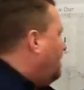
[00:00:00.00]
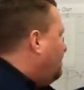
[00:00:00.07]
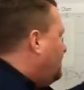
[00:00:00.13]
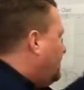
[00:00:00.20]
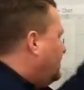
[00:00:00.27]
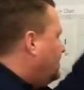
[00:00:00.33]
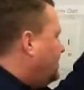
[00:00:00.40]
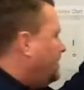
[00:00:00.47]

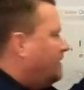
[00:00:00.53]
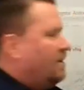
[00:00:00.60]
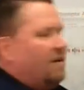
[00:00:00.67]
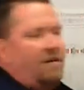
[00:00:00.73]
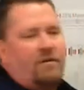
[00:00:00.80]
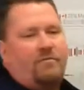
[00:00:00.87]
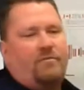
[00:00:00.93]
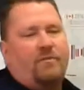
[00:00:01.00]
Persian
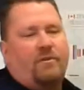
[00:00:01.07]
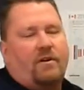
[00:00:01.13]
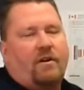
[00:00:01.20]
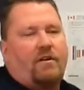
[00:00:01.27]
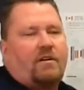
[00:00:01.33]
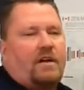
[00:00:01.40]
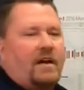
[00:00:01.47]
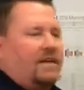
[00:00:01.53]
Gulf War,
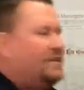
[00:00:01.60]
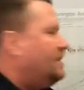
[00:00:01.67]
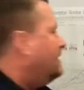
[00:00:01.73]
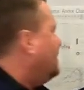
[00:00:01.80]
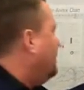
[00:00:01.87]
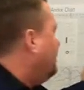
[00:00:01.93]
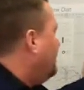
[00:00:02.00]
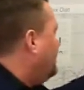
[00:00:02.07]
all kinds of
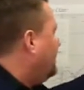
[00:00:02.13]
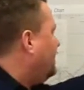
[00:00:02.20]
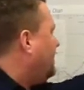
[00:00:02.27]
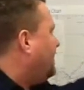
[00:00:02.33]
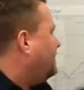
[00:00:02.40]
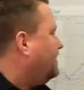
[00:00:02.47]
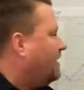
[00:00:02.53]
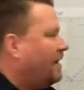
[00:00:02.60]
different
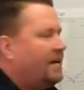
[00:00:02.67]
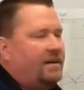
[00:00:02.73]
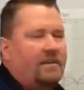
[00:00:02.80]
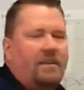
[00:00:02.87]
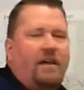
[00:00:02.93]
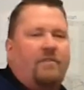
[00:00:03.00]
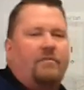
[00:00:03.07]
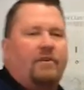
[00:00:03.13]
things,
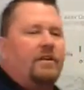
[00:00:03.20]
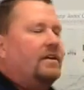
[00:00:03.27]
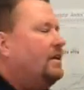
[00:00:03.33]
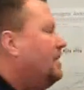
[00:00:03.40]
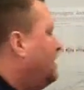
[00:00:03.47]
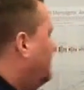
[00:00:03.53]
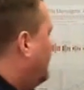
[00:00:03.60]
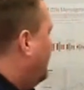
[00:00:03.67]
9/11,
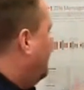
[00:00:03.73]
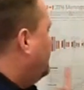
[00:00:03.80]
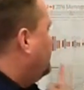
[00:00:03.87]
that have